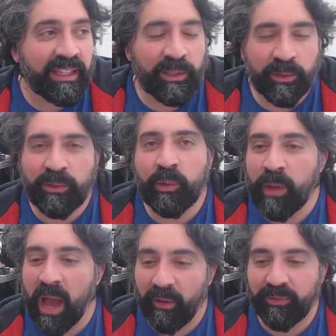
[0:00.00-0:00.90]
You do
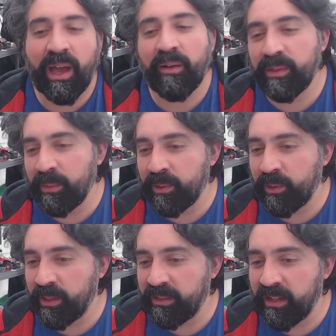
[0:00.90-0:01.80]
have to have some
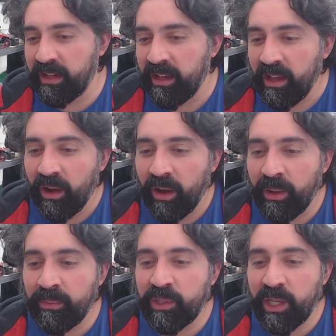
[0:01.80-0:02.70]
interest in it.
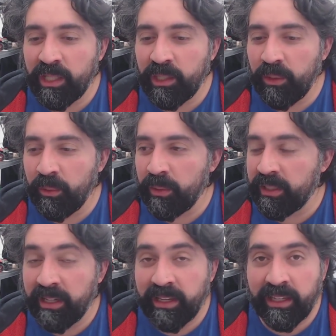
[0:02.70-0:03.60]
I'm
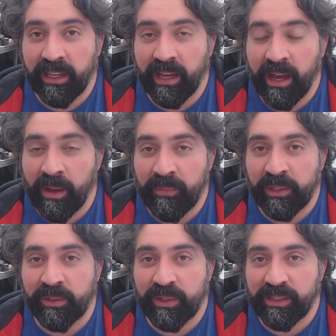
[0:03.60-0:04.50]
genuinely
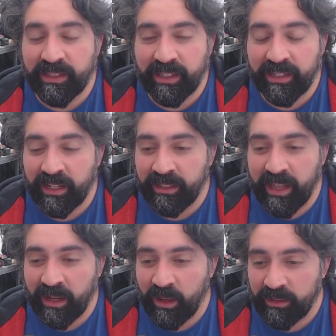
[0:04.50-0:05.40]
interested in
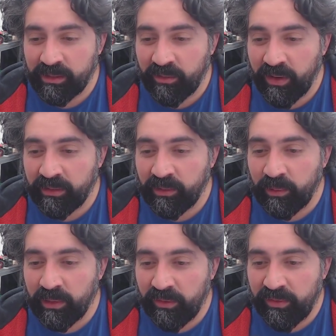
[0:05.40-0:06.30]
that kind of stuff. I do
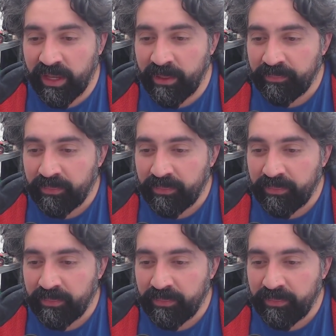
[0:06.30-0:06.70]
love it.